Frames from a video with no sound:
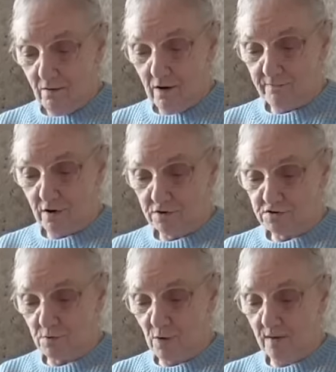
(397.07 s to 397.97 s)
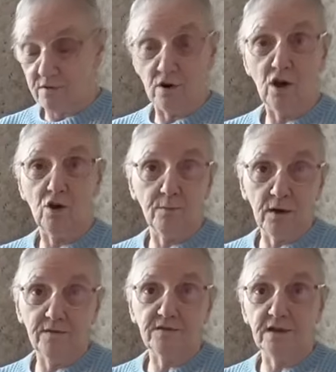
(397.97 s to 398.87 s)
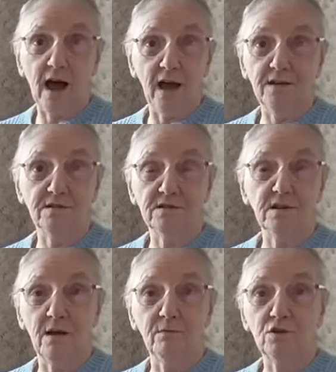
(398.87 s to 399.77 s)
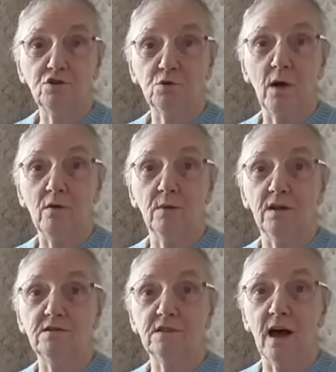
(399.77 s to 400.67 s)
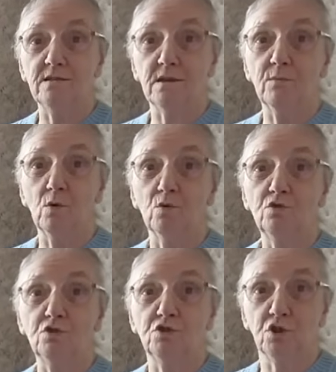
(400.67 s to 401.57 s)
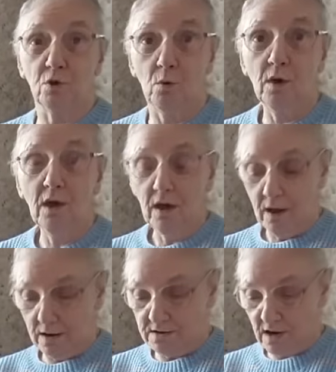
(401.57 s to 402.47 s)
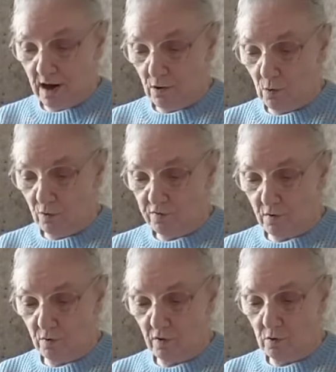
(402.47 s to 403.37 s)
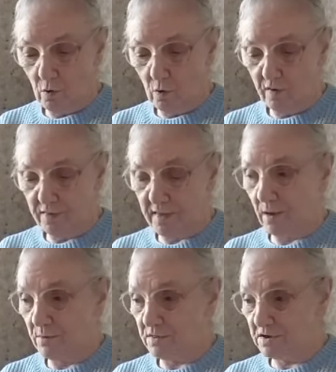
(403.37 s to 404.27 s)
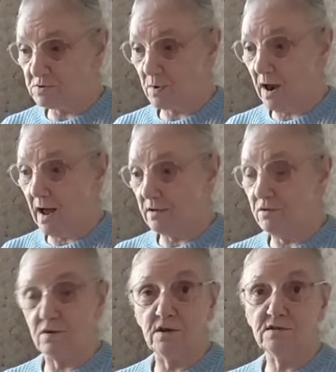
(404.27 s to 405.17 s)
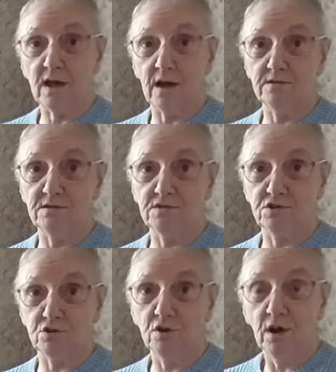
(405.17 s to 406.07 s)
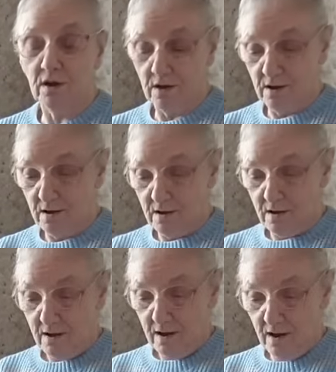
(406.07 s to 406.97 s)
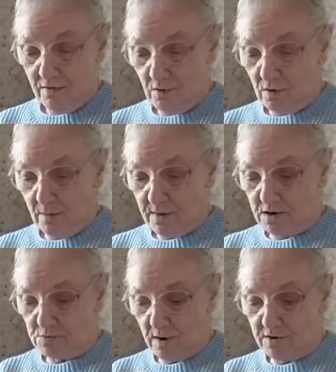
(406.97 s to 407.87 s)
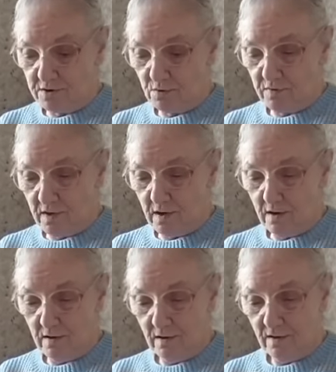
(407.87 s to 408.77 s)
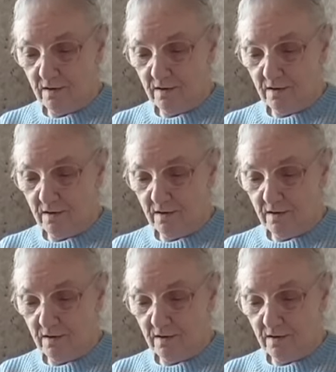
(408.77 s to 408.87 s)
Or I've got somewhere I've done a couple of sizes, and I'm not sure how many sizes I'm going to do until I go through the whole thing. But this one I had 3 sizes done, and I thought I may as well do the